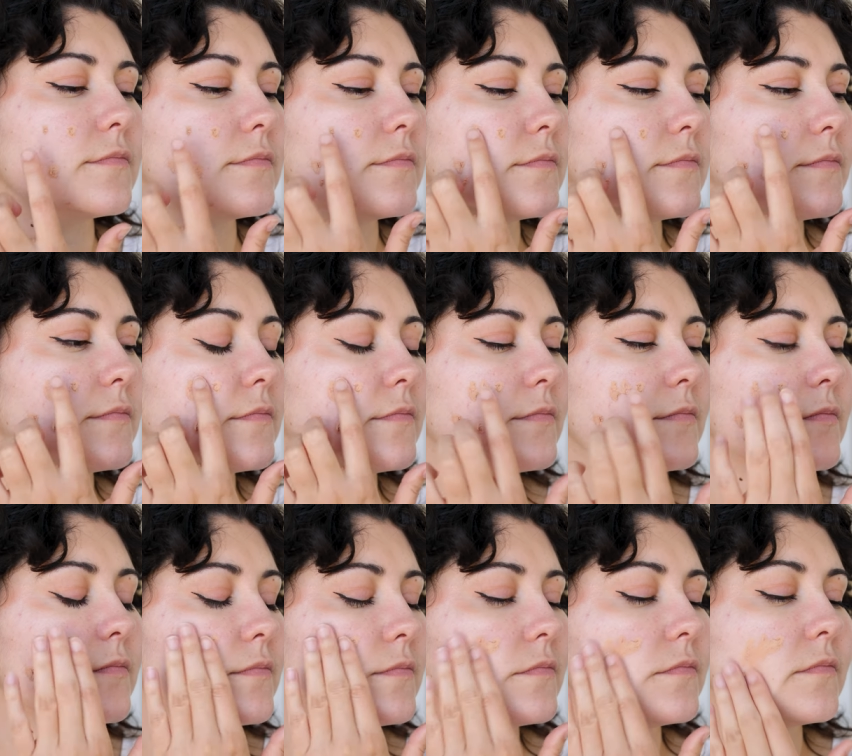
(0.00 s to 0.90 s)

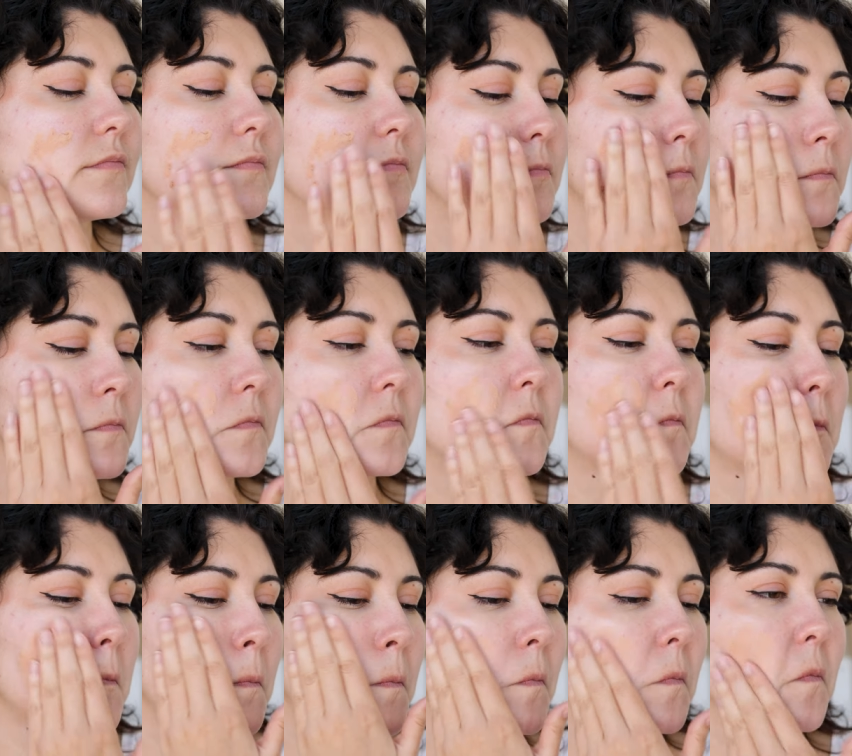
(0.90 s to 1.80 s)
Because this is a
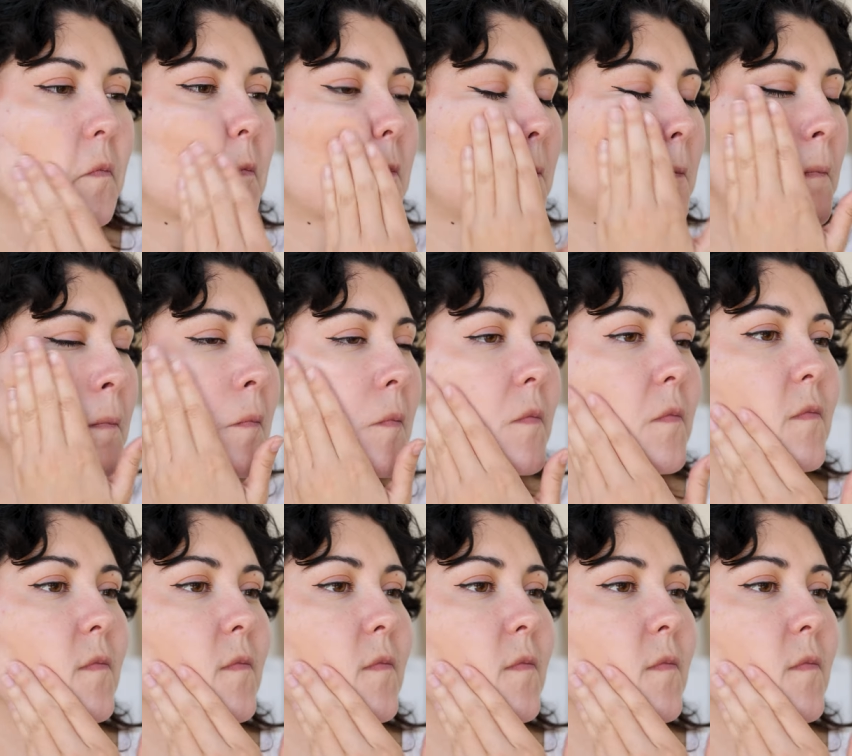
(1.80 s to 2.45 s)
mineral sunscreen,